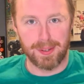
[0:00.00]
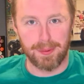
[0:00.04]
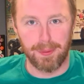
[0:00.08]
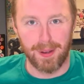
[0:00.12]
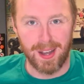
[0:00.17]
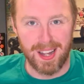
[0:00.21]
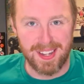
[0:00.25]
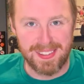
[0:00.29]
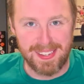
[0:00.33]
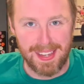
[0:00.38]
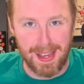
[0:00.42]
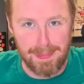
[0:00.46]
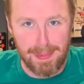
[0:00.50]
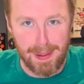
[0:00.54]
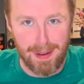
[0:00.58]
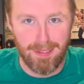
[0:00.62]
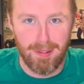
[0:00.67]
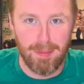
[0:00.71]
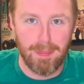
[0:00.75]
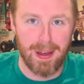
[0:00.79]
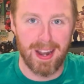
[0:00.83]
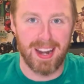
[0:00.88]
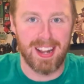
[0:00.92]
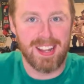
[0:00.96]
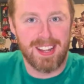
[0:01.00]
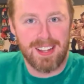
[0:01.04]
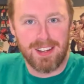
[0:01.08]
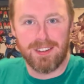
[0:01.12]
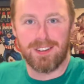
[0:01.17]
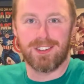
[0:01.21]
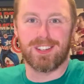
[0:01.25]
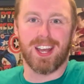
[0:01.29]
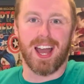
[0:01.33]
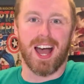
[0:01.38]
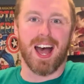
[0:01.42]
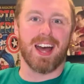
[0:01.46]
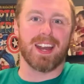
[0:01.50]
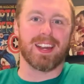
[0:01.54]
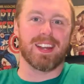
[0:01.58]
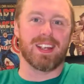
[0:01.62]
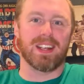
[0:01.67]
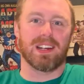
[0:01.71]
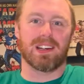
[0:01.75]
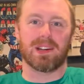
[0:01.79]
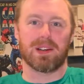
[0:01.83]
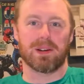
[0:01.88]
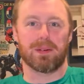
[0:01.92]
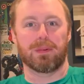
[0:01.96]
What's up, everybody? John
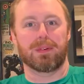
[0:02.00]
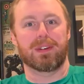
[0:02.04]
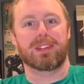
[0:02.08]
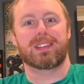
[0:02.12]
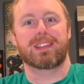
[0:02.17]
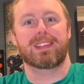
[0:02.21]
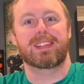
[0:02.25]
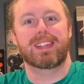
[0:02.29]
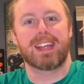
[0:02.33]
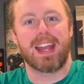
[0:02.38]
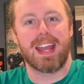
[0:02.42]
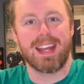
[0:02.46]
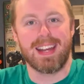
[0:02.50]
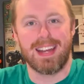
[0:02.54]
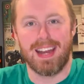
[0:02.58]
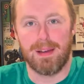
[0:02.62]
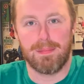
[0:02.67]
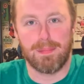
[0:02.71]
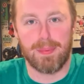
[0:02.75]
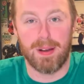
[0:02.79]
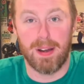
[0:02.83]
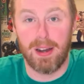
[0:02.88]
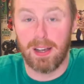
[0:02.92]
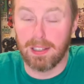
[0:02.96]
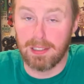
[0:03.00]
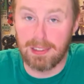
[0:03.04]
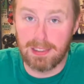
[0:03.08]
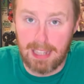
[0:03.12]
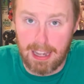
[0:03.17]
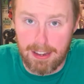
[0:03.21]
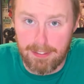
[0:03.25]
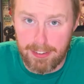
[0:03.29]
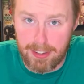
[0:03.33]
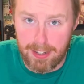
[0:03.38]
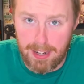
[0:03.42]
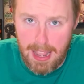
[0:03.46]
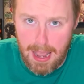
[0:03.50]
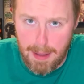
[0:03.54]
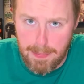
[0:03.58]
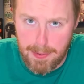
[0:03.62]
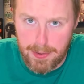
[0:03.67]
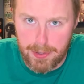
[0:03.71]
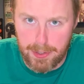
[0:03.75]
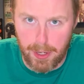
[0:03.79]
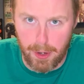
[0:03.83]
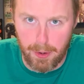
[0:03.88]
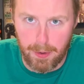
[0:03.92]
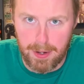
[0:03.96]
here with day number 11,
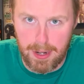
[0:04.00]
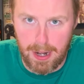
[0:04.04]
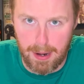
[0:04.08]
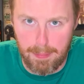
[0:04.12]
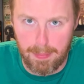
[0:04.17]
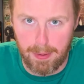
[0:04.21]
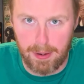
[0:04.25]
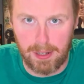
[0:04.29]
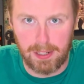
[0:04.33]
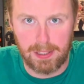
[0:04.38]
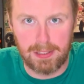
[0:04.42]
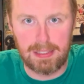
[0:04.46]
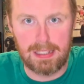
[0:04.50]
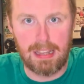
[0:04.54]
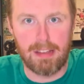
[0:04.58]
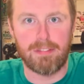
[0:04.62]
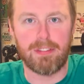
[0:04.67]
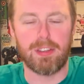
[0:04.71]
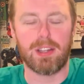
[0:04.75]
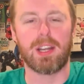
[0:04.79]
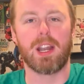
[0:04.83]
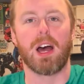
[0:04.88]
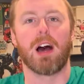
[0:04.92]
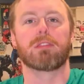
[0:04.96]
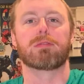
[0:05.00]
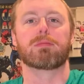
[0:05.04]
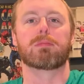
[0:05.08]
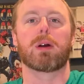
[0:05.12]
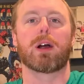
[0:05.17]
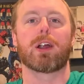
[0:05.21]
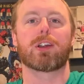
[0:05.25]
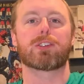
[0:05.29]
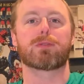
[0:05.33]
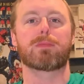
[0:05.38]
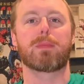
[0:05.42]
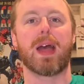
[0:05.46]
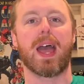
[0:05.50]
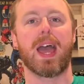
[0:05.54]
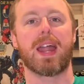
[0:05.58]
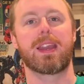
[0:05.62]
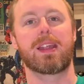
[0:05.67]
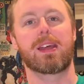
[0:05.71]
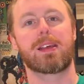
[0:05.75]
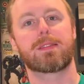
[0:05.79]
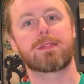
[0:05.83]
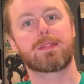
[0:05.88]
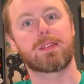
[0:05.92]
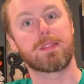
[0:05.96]
episode number 11 of March
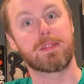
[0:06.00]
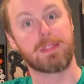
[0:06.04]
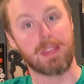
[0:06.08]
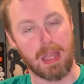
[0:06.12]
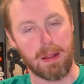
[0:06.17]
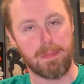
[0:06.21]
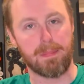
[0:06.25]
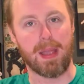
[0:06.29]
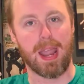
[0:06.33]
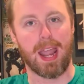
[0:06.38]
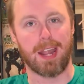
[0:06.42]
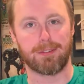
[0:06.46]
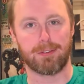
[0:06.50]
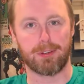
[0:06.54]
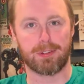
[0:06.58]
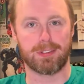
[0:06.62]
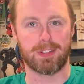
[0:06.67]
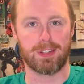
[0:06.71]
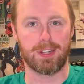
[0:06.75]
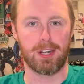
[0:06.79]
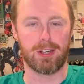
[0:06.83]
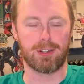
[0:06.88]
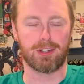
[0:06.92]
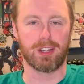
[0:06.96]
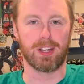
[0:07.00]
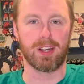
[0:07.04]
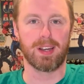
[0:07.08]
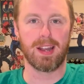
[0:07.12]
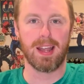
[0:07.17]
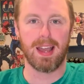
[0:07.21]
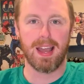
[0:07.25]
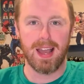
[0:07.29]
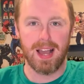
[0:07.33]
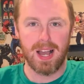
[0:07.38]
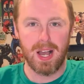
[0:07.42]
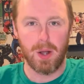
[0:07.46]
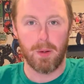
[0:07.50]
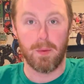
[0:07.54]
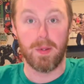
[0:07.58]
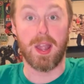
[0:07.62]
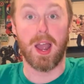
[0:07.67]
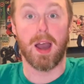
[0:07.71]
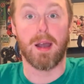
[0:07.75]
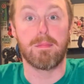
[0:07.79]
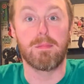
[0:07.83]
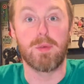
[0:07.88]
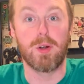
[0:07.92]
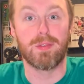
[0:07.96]
Madness, St. Patrick's edition. We
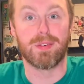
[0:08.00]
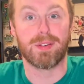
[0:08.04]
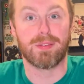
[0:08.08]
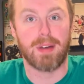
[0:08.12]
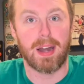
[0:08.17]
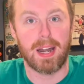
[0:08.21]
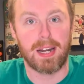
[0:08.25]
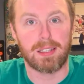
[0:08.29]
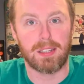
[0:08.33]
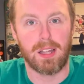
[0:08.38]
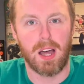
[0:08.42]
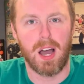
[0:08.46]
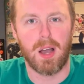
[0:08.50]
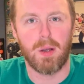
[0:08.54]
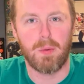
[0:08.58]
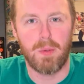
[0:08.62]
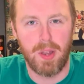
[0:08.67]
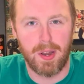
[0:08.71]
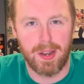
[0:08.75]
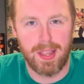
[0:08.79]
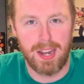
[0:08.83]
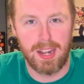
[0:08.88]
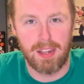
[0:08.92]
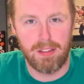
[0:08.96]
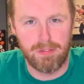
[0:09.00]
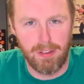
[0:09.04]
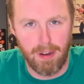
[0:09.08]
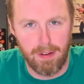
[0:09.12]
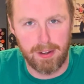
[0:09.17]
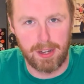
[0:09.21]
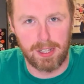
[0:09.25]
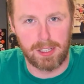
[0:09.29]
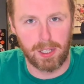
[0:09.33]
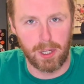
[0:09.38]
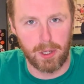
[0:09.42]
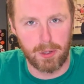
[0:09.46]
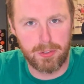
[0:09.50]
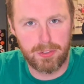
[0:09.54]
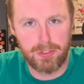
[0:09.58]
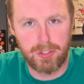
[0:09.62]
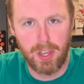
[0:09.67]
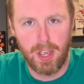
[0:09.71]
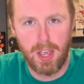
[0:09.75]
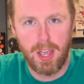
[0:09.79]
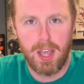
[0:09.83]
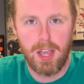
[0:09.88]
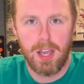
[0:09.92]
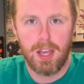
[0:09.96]
are moving right along. We are getting very close
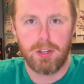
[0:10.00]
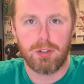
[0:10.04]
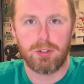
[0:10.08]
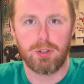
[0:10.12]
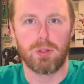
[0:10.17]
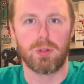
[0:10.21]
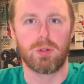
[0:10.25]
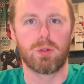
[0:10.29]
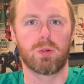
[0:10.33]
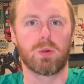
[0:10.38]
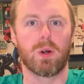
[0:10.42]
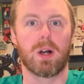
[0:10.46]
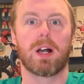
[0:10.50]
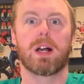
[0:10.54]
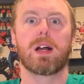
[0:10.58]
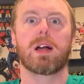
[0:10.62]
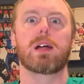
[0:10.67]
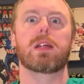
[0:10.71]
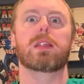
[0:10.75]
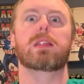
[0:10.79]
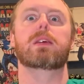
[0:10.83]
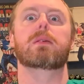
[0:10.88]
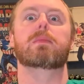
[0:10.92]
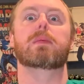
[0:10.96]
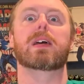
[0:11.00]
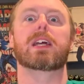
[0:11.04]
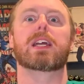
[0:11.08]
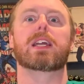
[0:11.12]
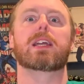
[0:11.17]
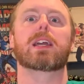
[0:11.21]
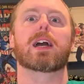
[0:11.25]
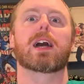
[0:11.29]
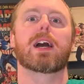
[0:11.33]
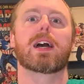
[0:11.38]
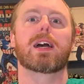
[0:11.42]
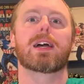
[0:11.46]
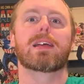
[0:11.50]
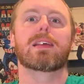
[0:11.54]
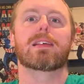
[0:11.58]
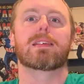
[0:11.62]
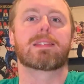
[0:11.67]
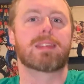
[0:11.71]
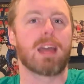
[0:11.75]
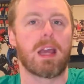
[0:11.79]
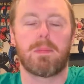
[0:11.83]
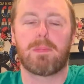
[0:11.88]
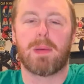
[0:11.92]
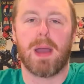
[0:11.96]
to the big
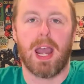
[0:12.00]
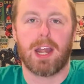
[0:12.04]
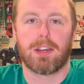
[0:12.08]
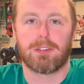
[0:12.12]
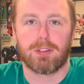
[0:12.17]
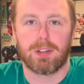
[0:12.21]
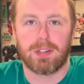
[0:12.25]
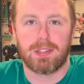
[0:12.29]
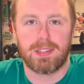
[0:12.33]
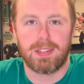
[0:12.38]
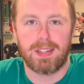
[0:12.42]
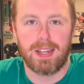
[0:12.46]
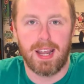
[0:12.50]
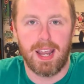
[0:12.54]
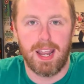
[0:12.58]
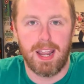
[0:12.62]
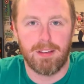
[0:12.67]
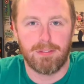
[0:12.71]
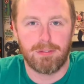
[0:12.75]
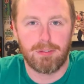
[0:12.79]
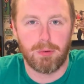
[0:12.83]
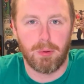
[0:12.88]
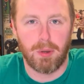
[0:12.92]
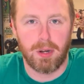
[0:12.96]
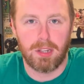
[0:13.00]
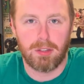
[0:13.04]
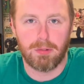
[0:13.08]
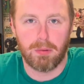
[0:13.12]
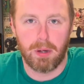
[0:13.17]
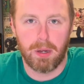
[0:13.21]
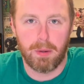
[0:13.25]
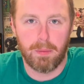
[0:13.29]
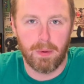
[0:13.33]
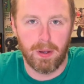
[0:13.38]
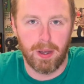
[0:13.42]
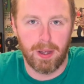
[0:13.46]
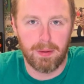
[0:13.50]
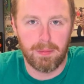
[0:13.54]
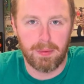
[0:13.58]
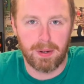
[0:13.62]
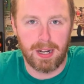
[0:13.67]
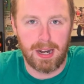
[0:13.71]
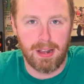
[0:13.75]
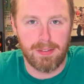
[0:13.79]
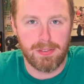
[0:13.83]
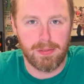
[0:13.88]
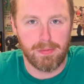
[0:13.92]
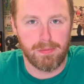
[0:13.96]
St. Patrick's Day of 2021. We're going
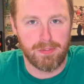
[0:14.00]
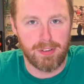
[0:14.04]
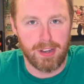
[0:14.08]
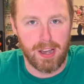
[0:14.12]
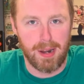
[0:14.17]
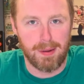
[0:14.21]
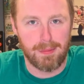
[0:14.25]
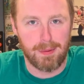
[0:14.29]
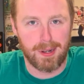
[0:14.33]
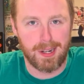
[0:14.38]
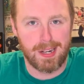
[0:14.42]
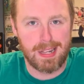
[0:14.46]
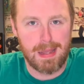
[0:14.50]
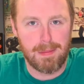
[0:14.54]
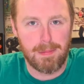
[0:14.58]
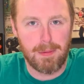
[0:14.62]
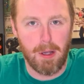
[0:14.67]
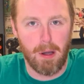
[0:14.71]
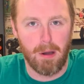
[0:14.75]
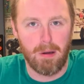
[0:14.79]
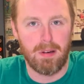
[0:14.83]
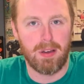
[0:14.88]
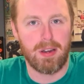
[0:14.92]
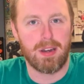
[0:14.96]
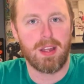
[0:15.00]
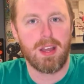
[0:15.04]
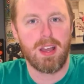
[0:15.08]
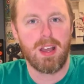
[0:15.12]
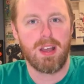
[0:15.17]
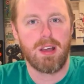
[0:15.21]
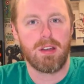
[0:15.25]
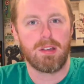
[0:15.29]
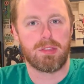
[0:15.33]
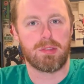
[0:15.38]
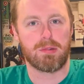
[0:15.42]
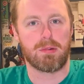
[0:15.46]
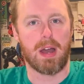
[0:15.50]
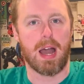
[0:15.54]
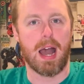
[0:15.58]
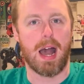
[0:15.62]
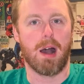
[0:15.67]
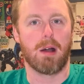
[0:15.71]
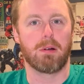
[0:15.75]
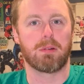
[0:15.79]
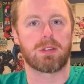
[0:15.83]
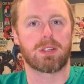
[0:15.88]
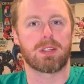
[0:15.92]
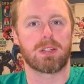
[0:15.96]
to have some fun. We're going to keep going
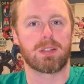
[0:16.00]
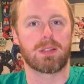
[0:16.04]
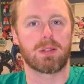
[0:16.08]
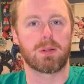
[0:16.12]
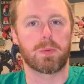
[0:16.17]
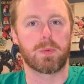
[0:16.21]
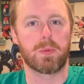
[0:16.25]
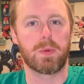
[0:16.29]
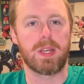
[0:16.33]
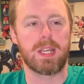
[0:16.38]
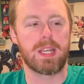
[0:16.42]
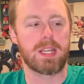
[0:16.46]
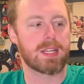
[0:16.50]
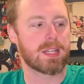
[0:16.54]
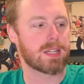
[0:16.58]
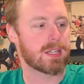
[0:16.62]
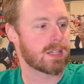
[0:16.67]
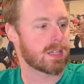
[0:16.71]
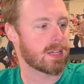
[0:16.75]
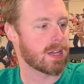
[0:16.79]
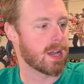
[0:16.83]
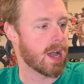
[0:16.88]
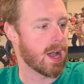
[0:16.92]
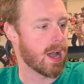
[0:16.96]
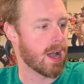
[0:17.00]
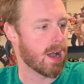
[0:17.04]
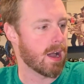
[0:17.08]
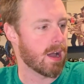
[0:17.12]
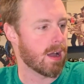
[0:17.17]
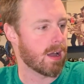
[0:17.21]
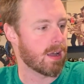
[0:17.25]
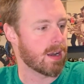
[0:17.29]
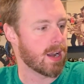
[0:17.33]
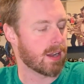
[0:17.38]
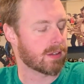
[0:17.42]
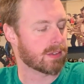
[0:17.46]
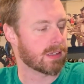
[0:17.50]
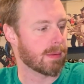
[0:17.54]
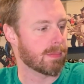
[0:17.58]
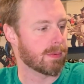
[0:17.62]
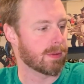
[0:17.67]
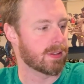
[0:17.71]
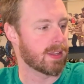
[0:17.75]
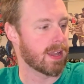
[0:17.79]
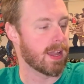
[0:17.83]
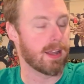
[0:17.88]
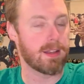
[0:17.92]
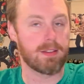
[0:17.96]
throughout the week, next
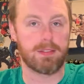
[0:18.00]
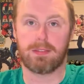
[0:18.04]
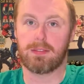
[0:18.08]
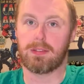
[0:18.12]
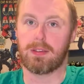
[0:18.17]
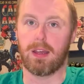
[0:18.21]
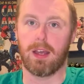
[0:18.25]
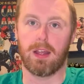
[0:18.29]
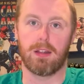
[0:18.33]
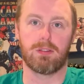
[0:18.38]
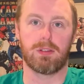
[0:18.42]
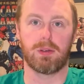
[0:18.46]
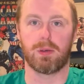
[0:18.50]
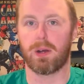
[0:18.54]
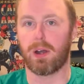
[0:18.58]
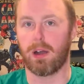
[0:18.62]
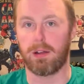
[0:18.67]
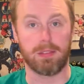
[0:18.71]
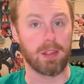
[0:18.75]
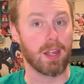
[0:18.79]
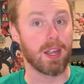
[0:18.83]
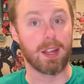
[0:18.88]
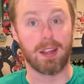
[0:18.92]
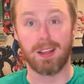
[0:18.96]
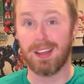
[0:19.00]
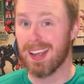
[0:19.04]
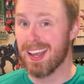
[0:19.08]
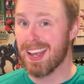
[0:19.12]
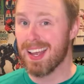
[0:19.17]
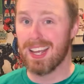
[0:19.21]
couple days, and doing our thing.